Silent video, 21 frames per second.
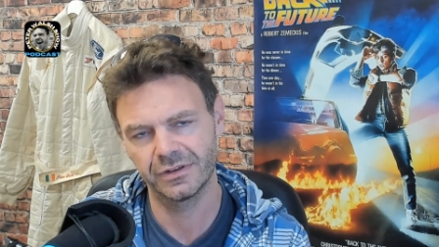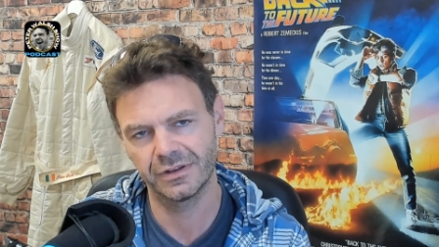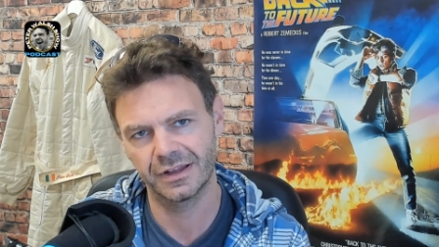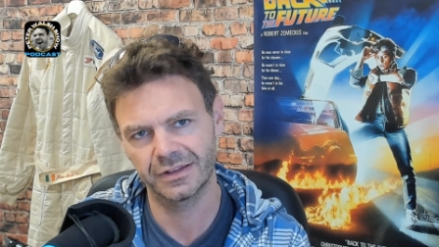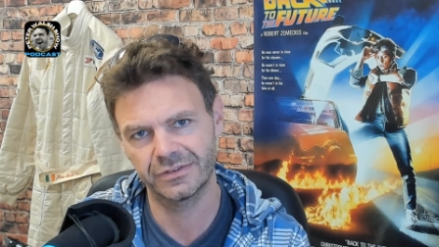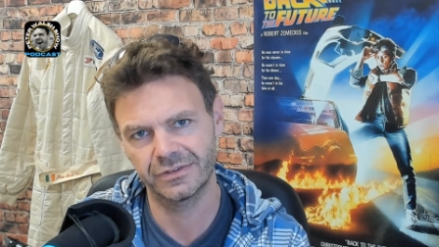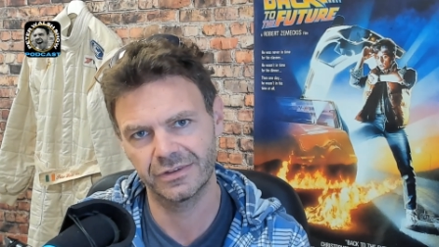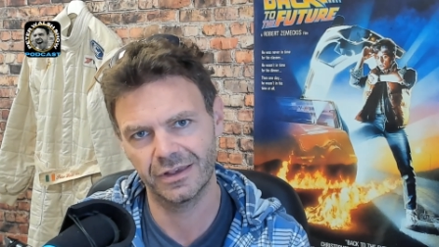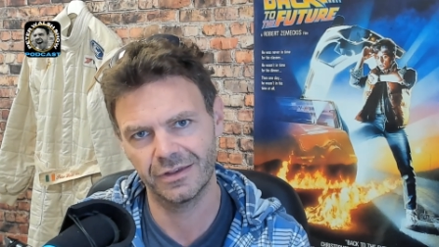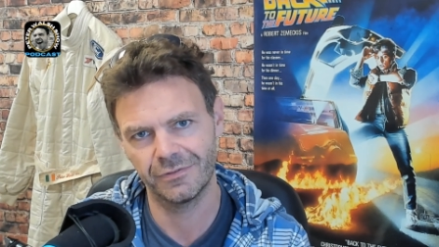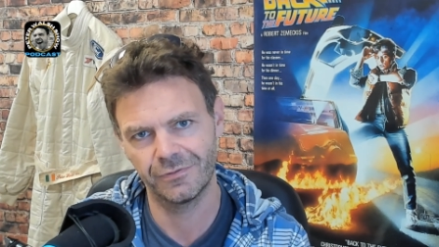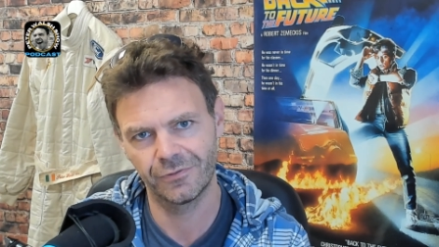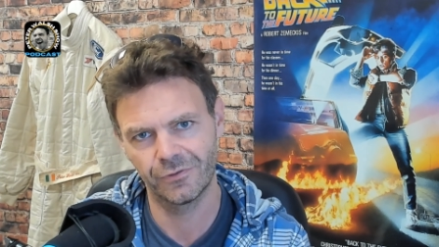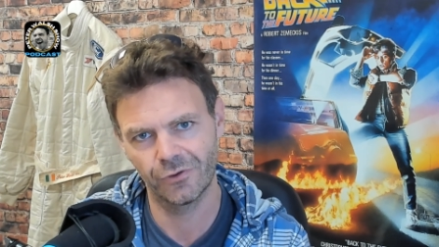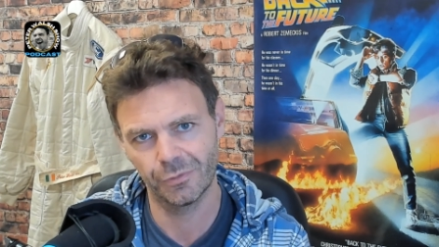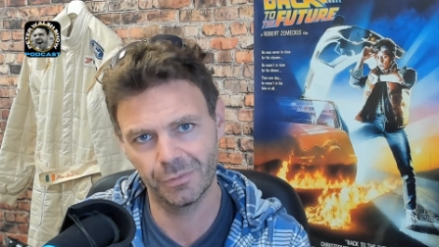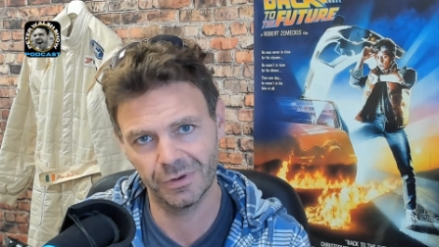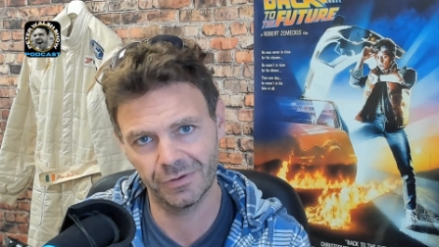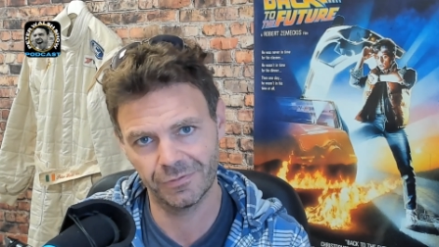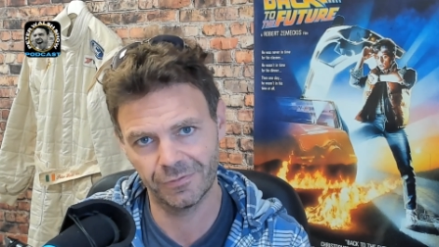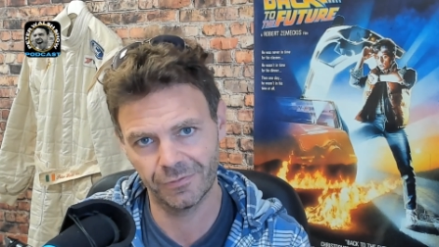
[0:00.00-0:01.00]
let's say,
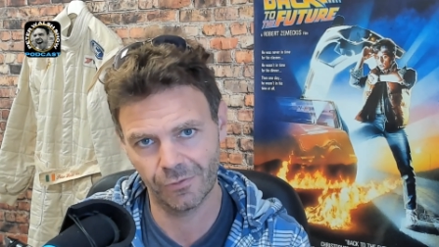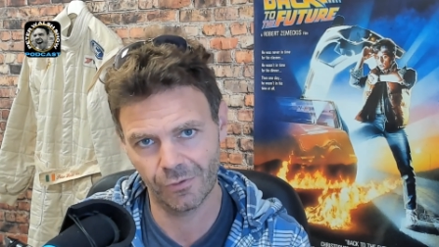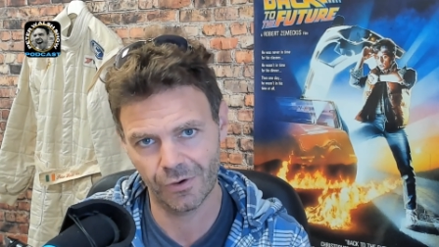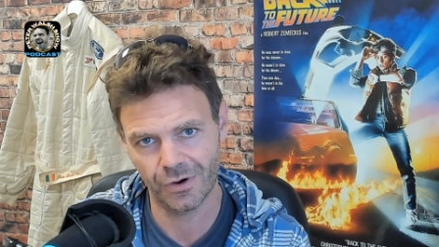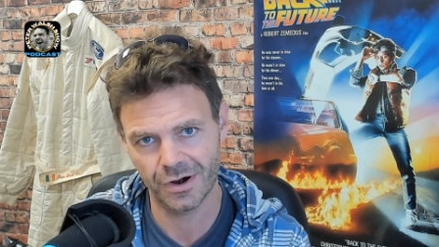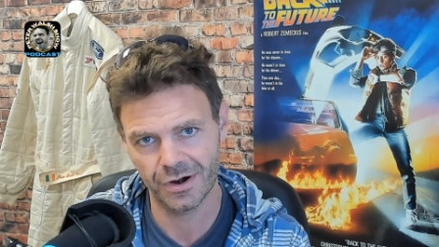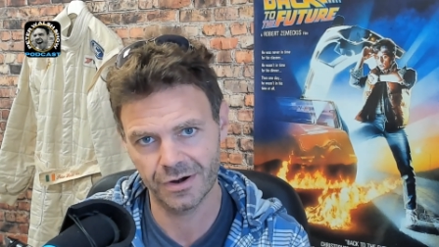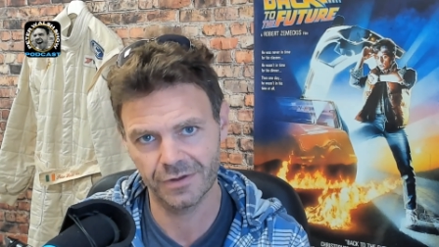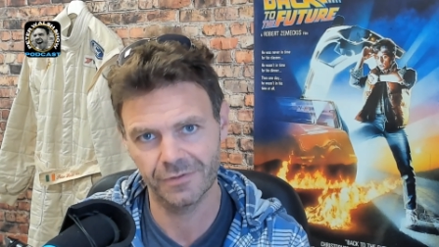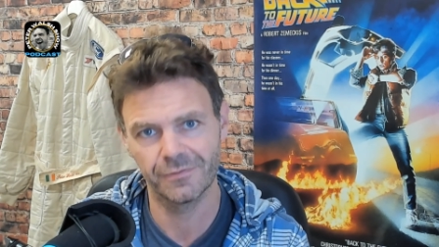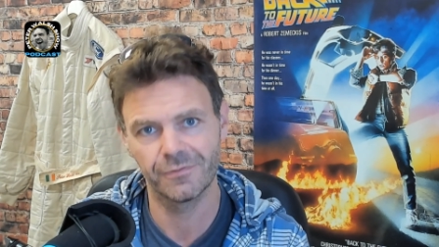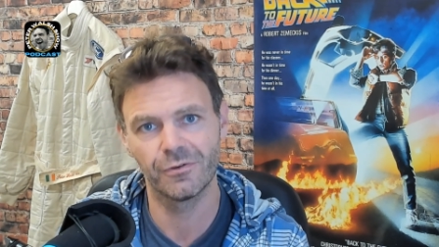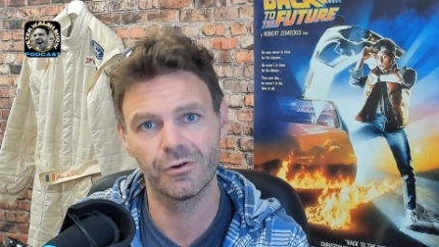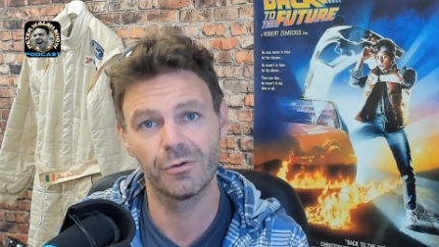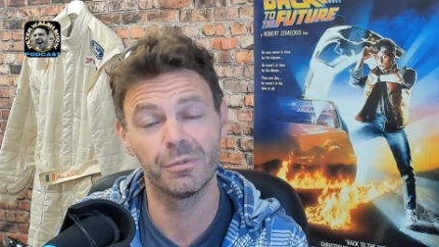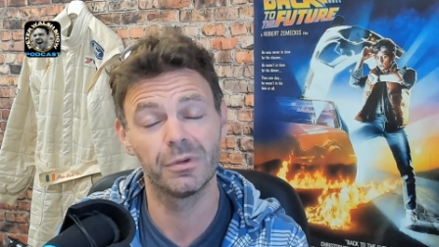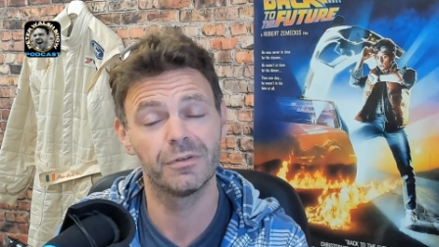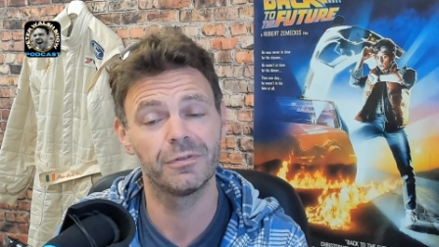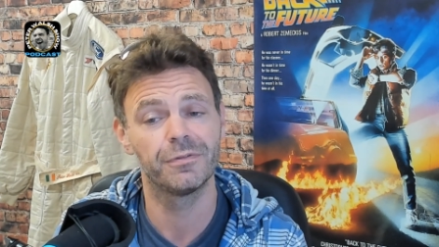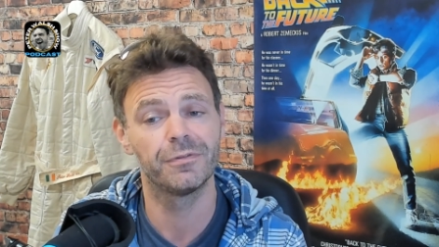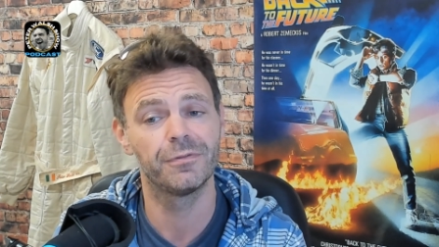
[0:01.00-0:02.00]
Formula Ford,
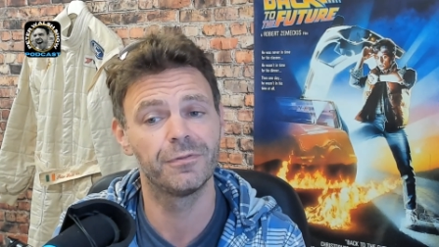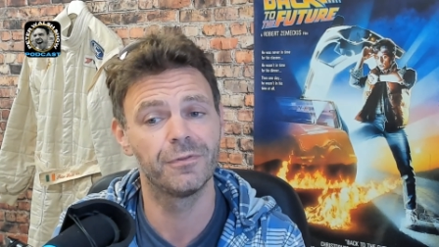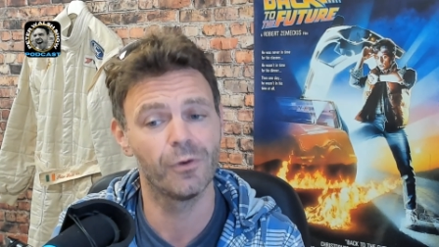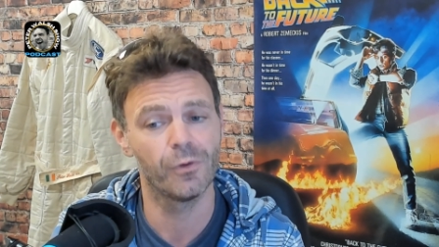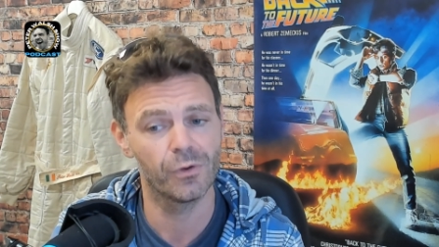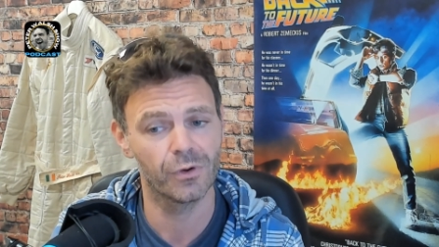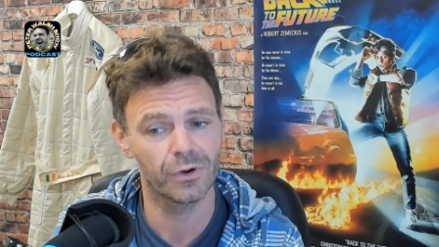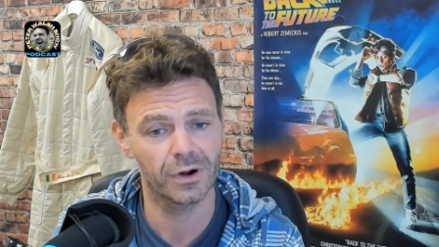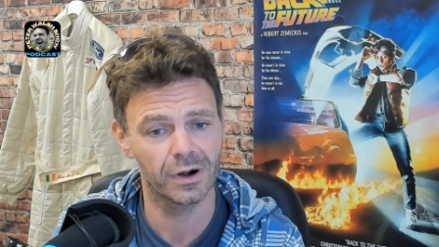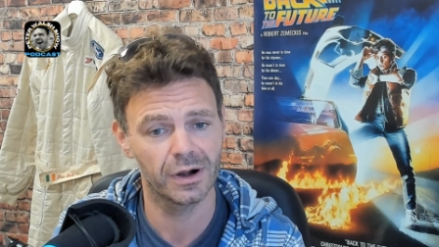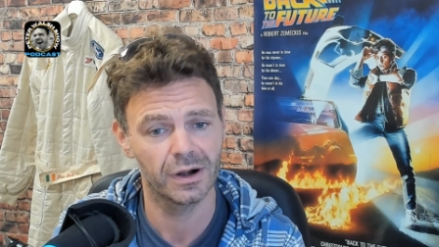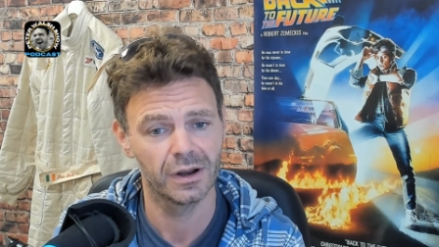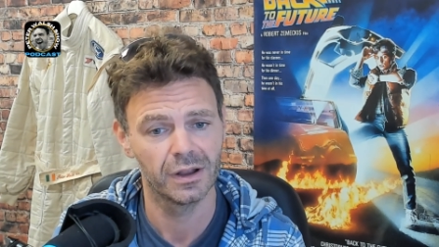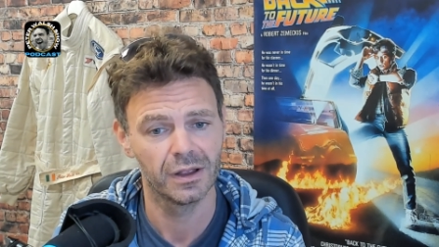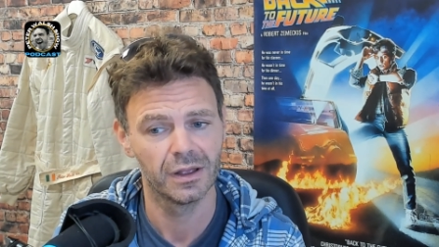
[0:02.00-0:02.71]
Formula 4,